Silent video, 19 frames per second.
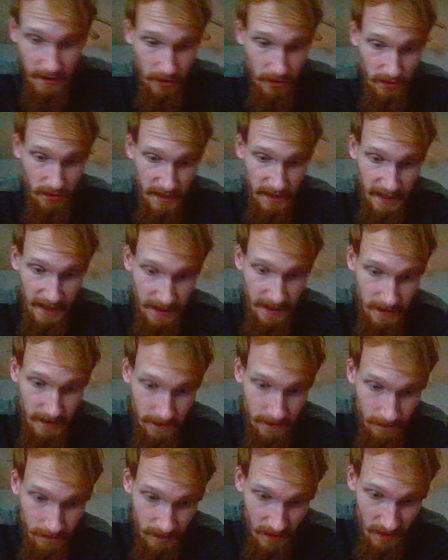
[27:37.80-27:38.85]
Cat.
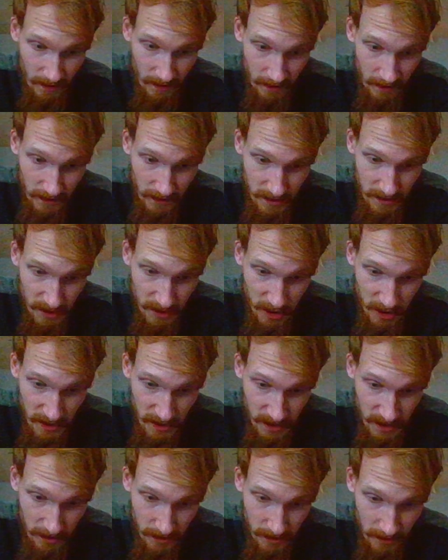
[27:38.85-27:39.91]
DJ
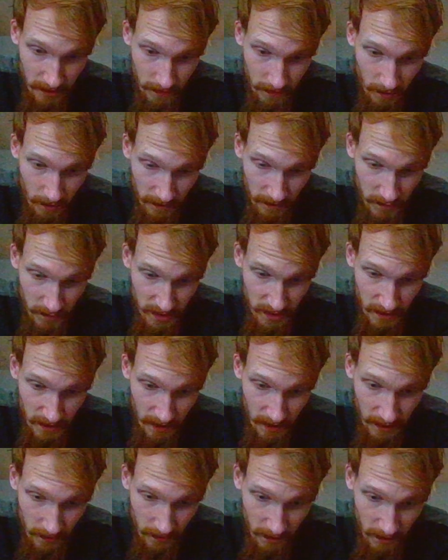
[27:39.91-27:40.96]
Turner,
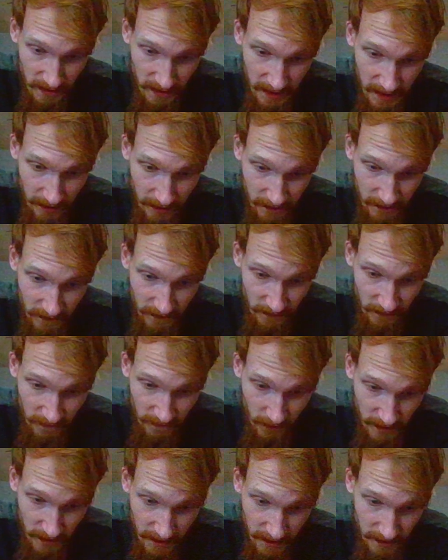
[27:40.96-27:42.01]
1 carry for 4
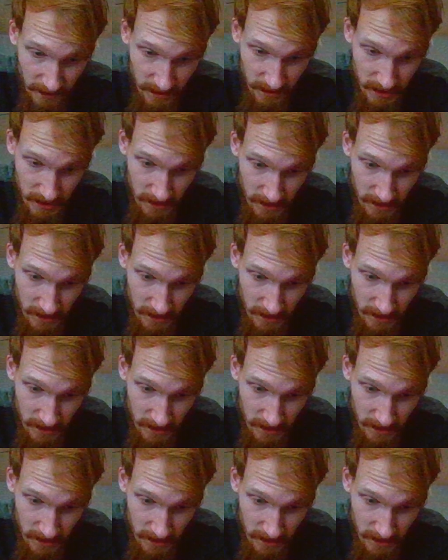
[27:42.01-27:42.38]
yards.